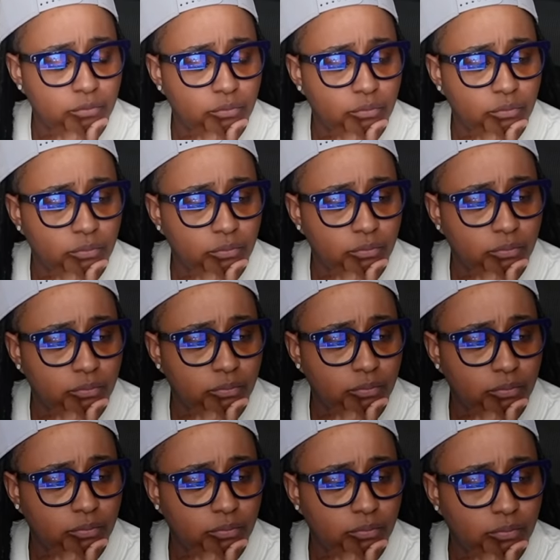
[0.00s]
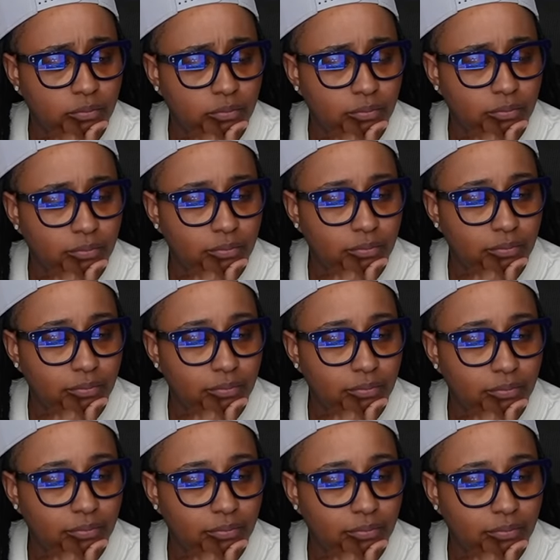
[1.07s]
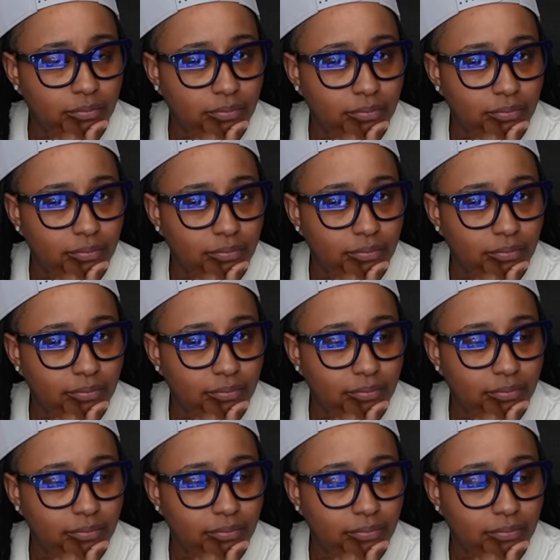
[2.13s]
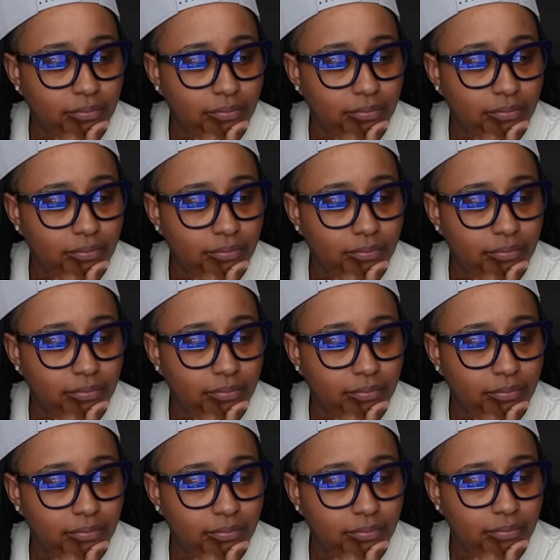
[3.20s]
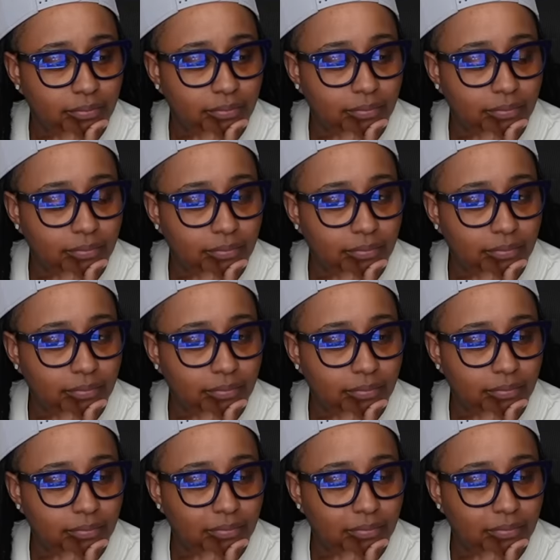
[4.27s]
Nothing is said.